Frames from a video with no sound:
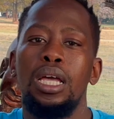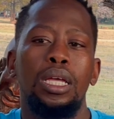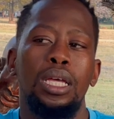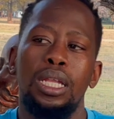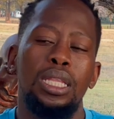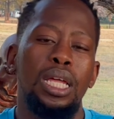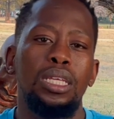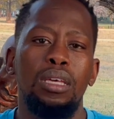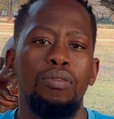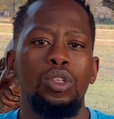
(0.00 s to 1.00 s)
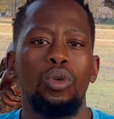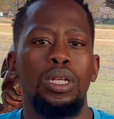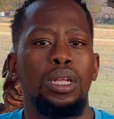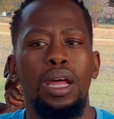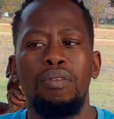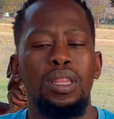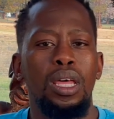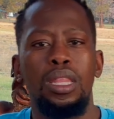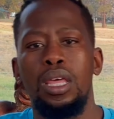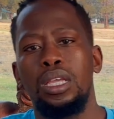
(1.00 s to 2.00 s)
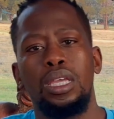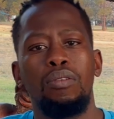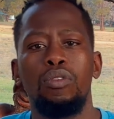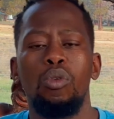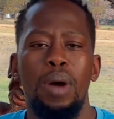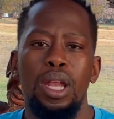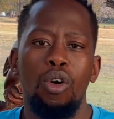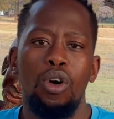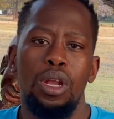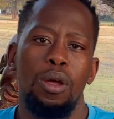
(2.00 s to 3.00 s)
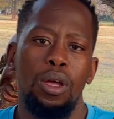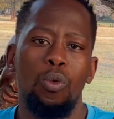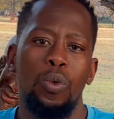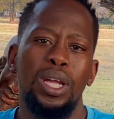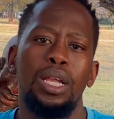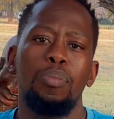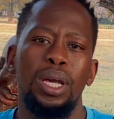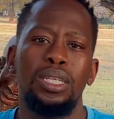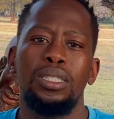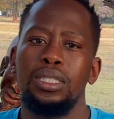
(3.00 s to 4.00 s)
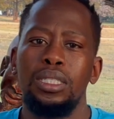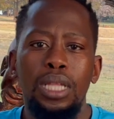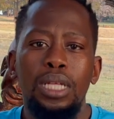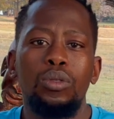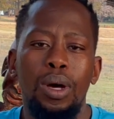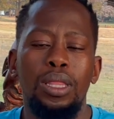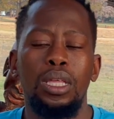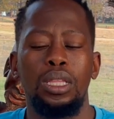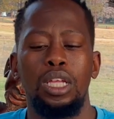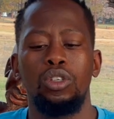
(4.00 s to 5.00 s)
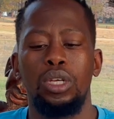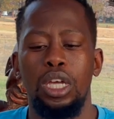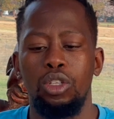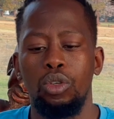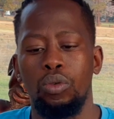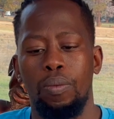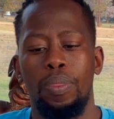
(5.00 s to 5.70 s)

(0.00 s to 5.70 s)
and then give it to a driver, and then they give you money on a weekly basis. That's one thing that you can do.